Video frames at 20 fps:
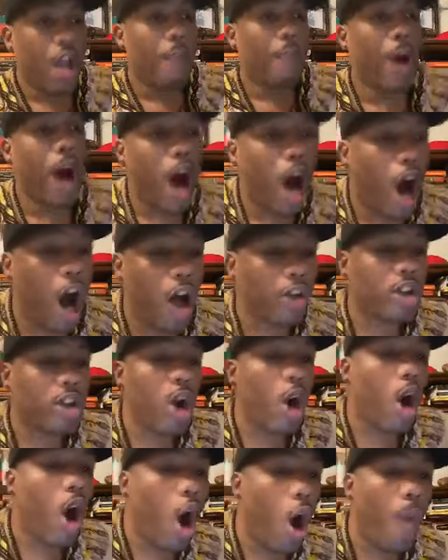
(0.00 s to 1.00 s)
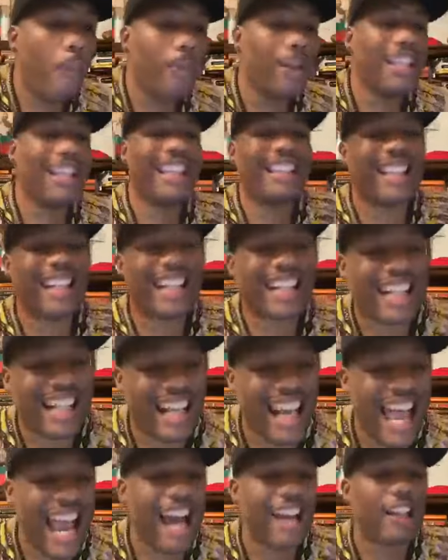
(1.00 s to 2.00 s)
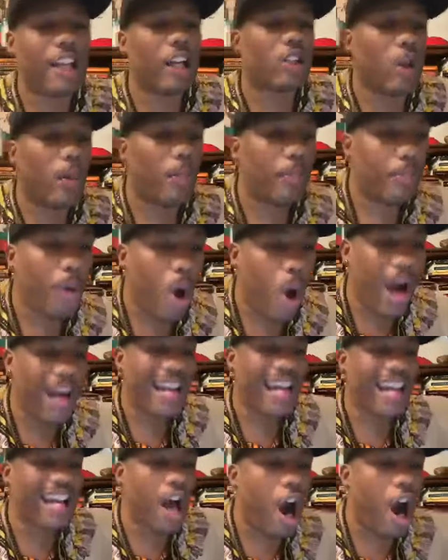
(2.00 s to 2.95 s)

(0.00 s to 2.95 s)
but also openly declared their support in